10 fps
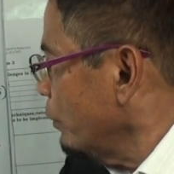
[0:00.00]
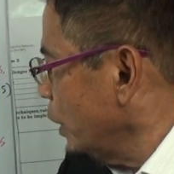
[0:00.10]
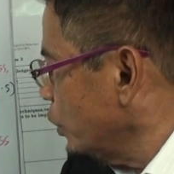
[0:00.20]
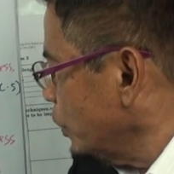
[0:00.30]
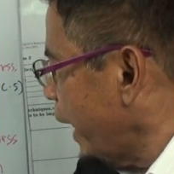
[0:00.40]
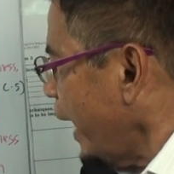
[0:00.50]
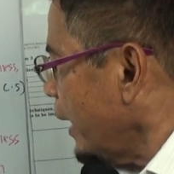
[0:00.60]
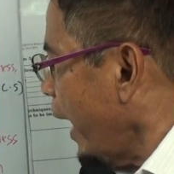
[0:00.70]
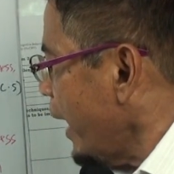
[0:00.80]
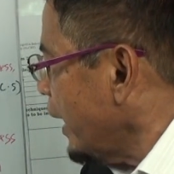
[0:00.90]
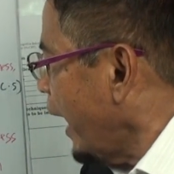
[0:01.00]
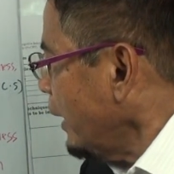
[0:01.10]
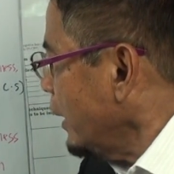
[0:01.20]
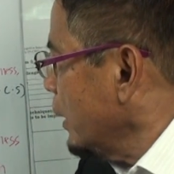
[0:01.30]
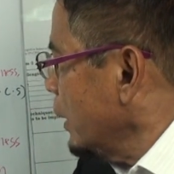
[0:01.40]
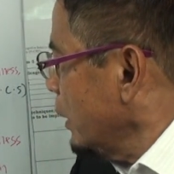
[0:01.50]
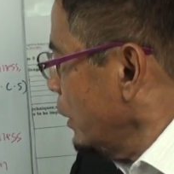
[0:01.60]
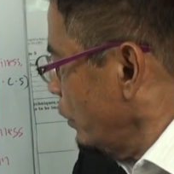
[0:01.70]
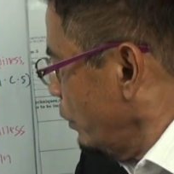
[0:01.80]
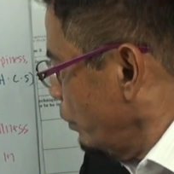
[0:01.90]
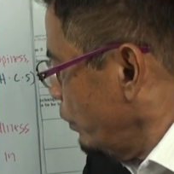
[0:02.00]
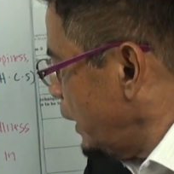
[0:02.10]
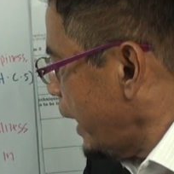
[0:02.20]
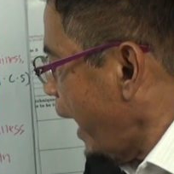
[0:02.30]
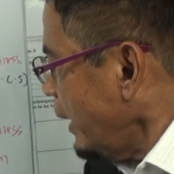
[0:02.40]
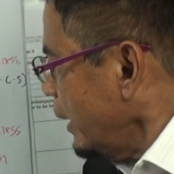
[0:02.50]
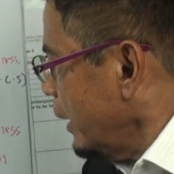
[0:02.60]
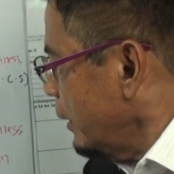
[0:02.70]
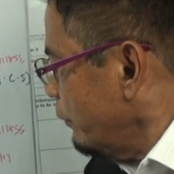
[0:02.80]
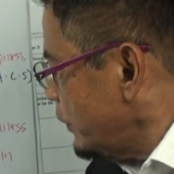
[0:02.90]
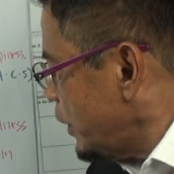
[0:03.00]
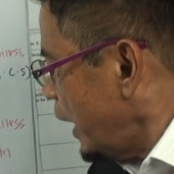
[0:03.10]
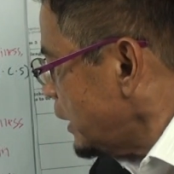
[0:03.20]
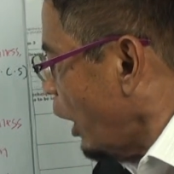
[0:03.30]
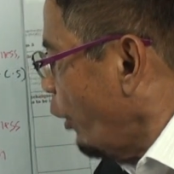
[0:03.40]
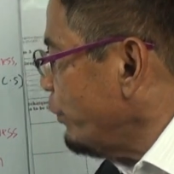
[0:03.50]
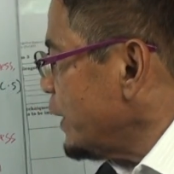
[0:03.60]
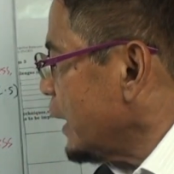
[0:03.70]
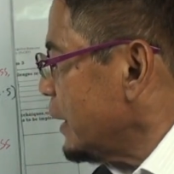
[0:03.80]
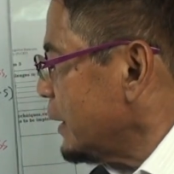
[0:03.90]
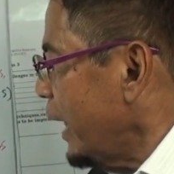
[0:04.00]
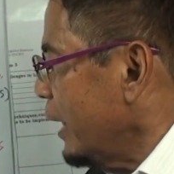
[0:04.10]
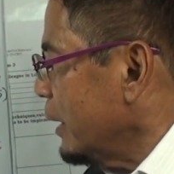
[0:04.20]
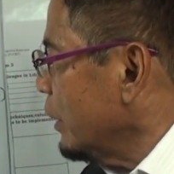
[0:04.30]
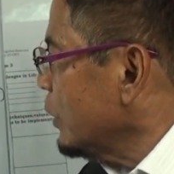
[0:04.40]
We do that, and then we change our physical state.